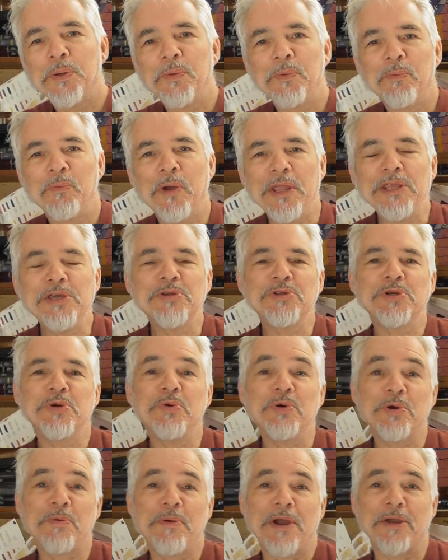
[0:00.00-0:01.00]
when you
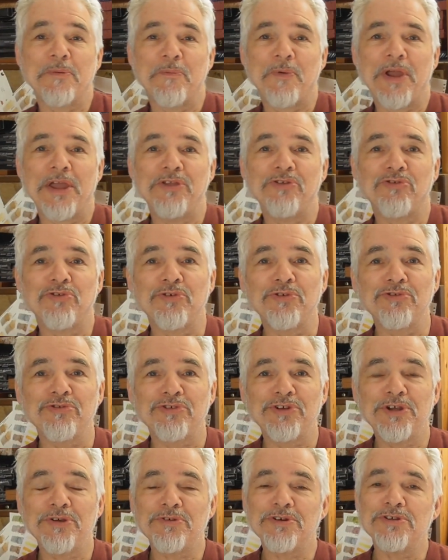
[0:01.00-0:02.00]
talk about
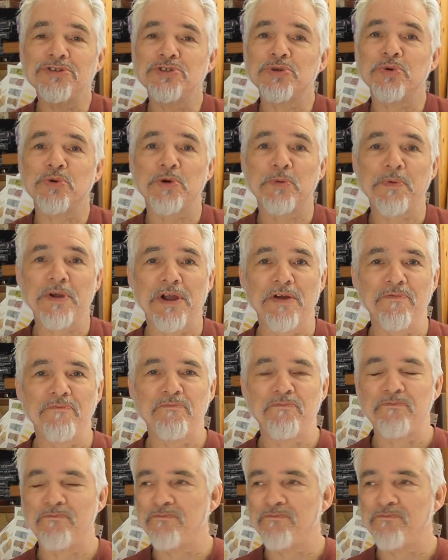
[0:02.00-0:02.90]
pencils, you can talk about a